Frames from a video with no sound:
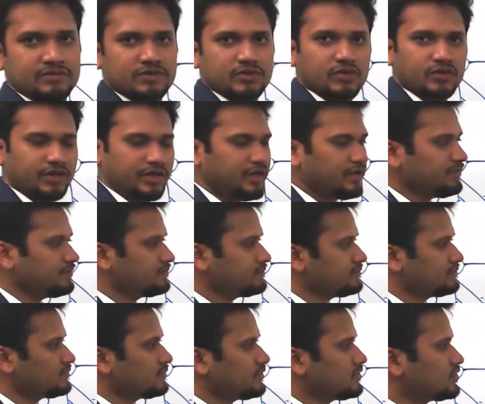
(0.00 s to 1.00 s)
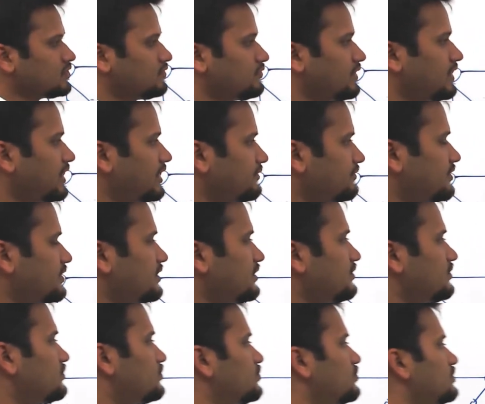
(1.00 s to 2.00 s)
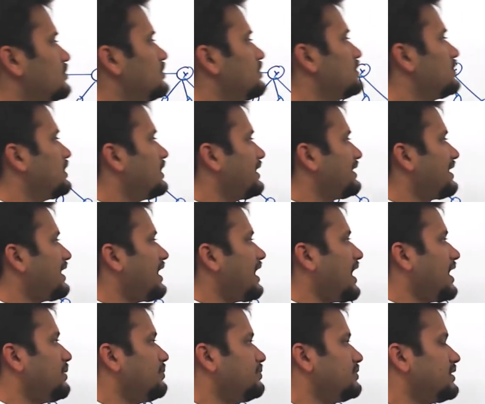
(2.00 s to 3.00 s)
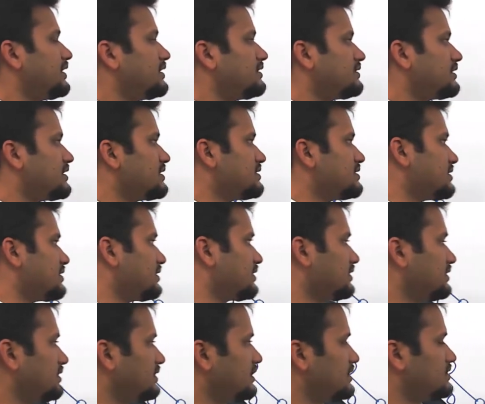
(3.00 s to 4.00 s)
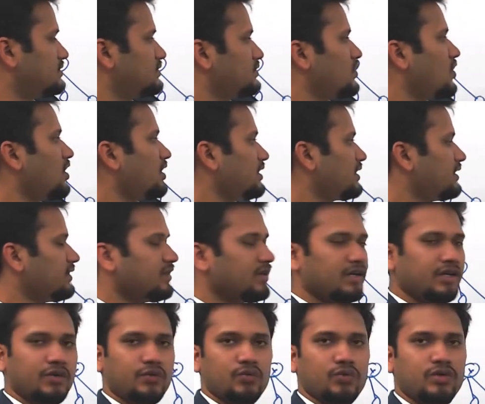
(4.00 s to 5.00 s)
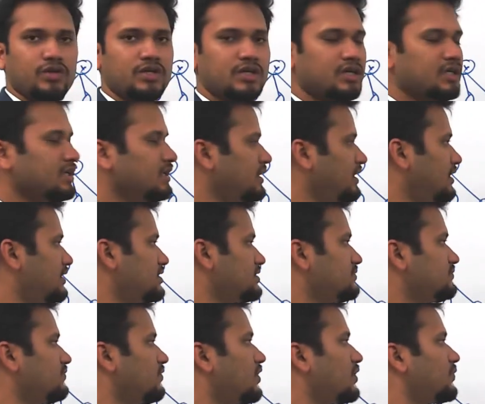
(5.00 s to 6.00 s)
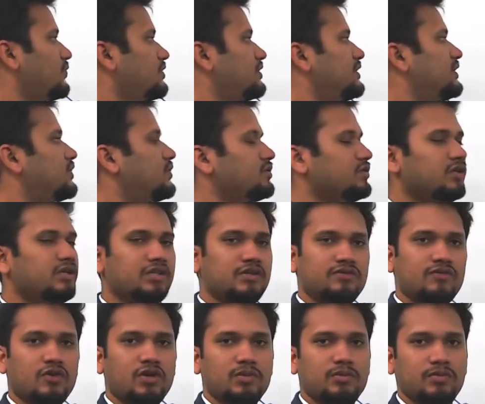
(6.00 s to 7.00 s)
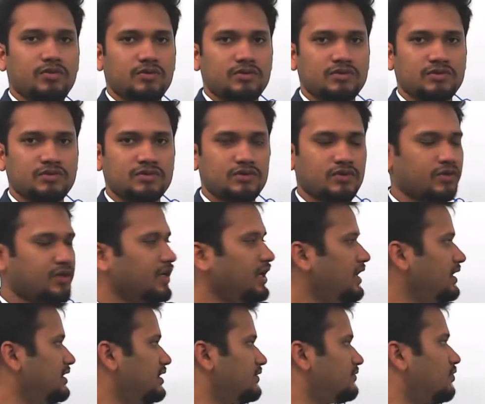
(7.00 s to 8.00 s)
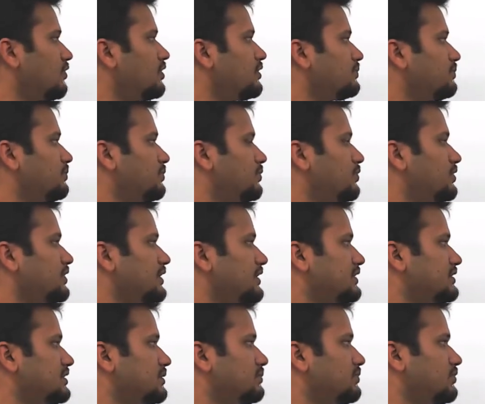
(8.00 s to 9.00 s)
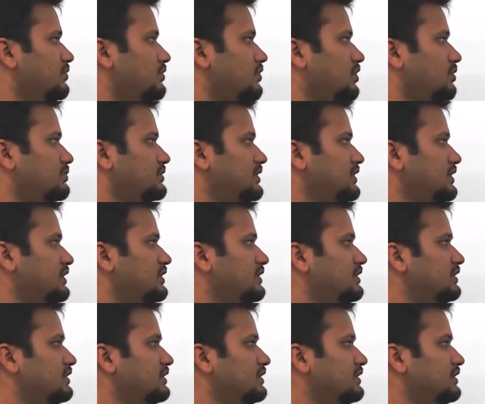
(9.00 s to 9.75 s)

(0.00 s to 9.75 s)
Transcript: Okay, so whenever an IP address is not in the network, it is forwarded on the default port. Okay, and default port is the port of the